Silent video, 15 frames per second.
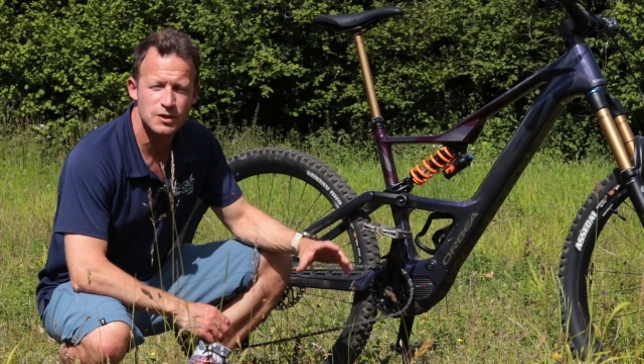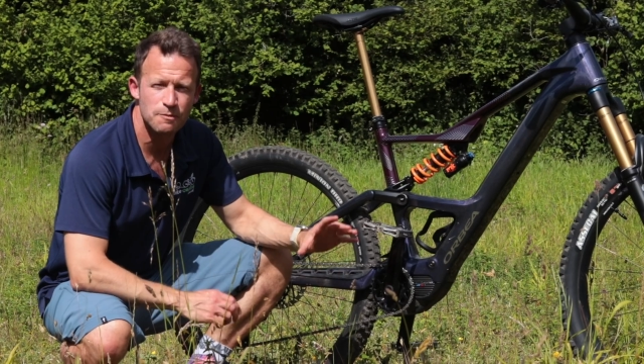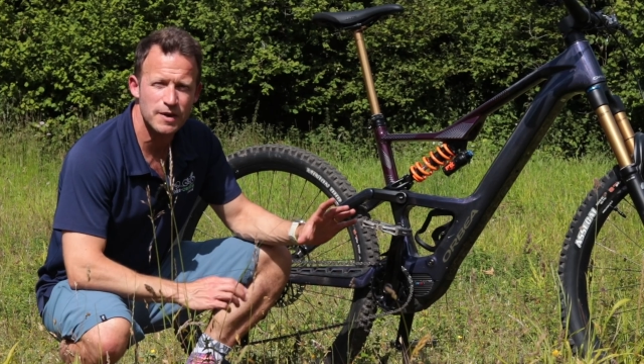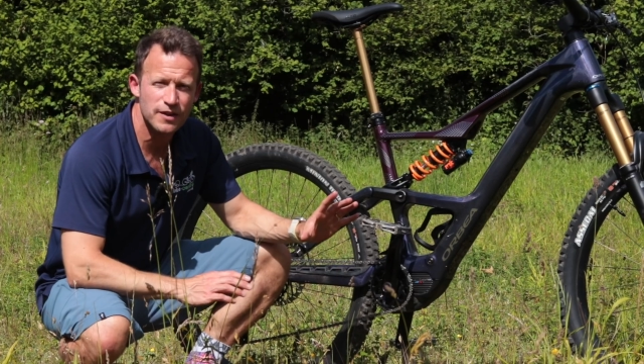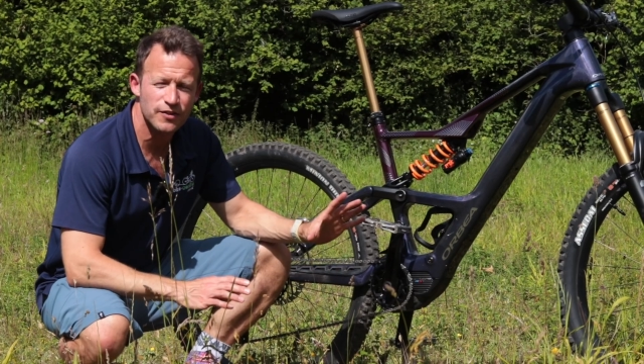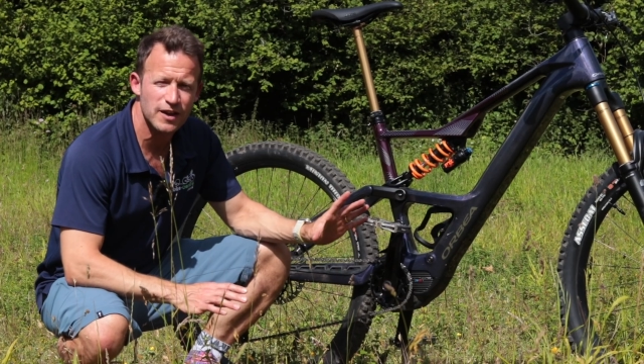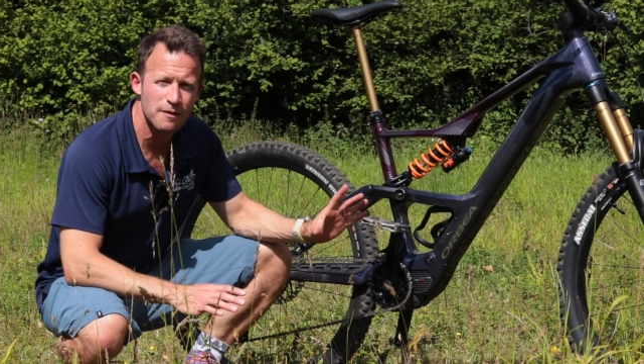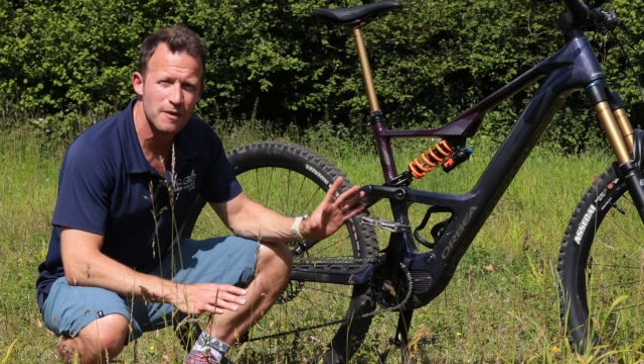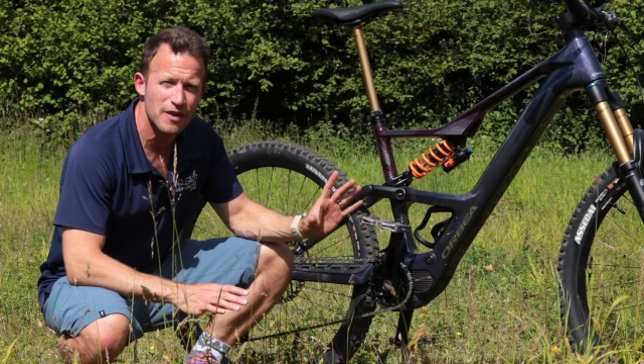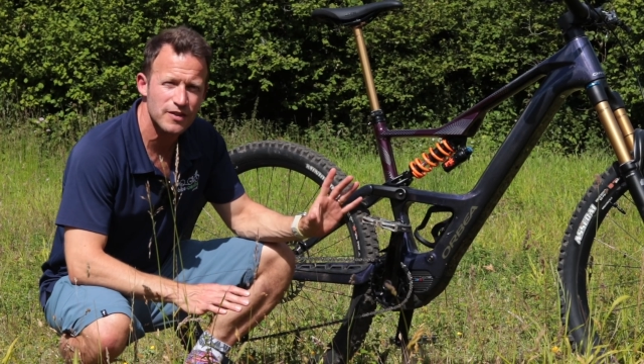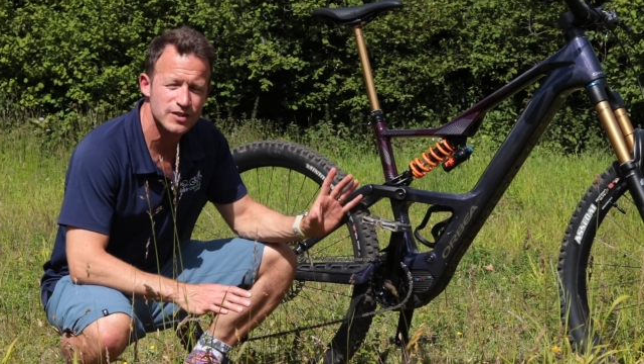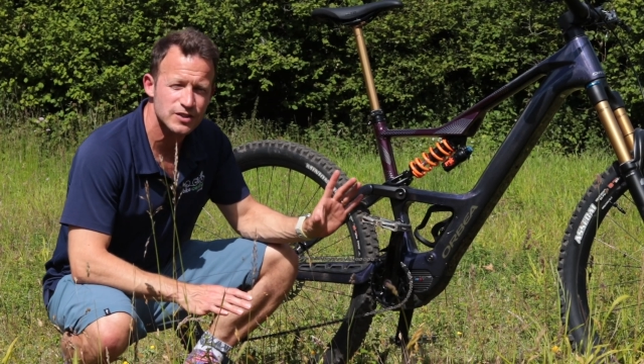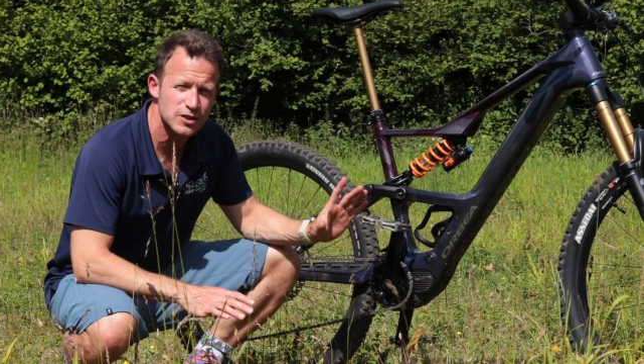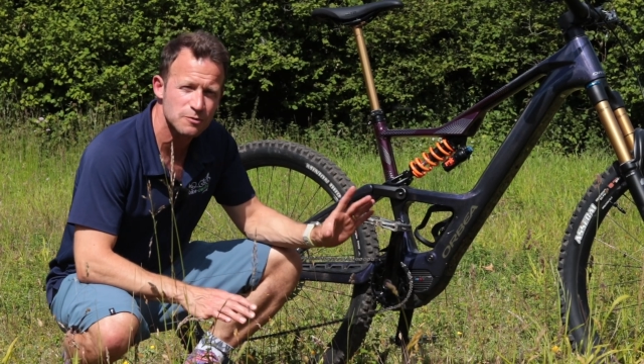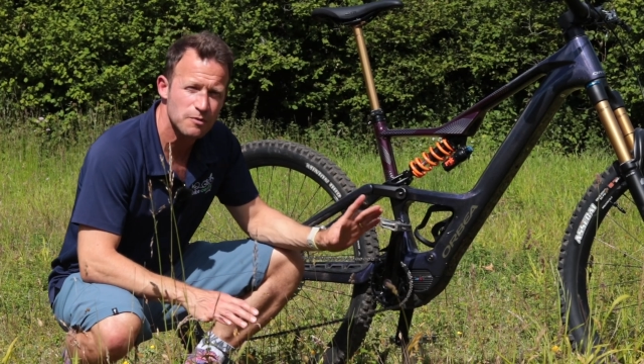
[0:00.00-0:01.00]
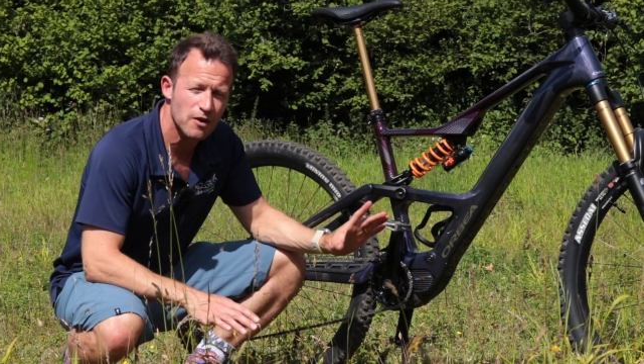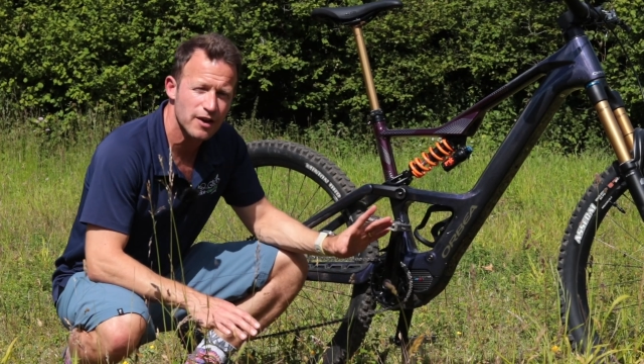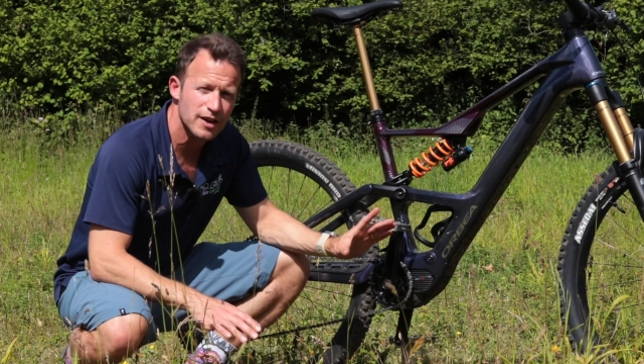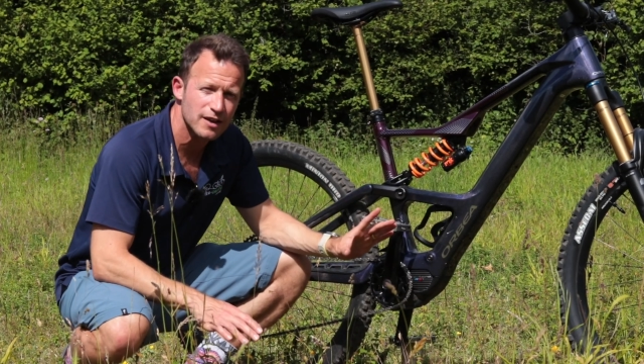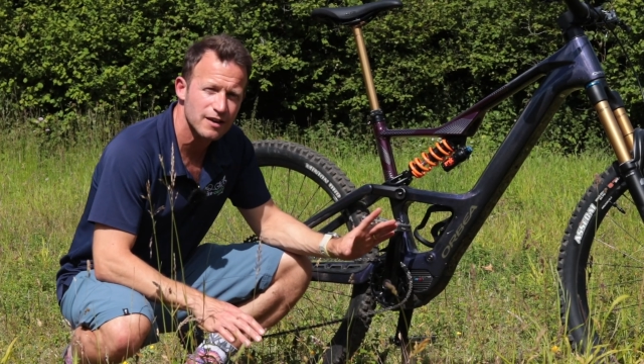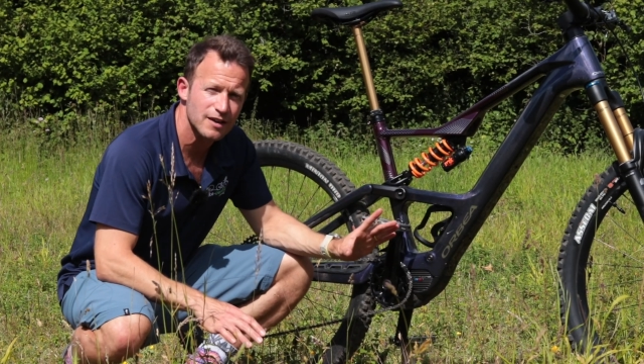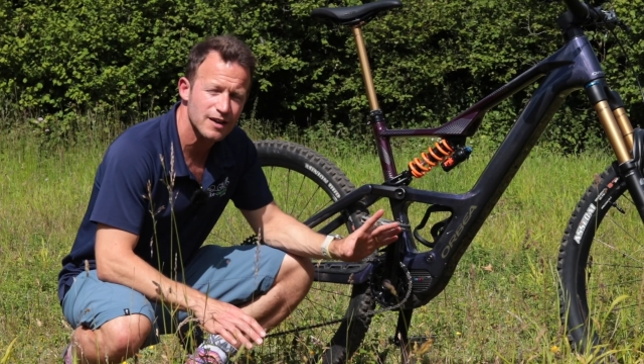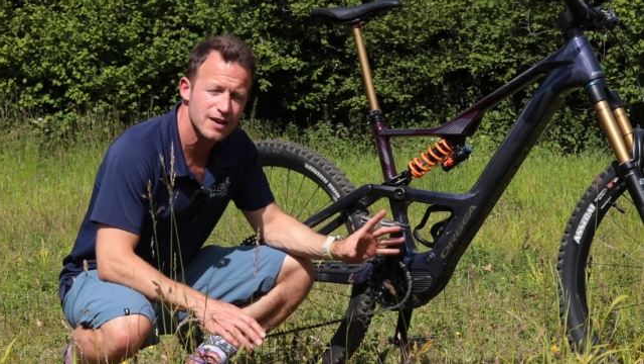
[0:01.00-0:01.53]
the big thing about this new bike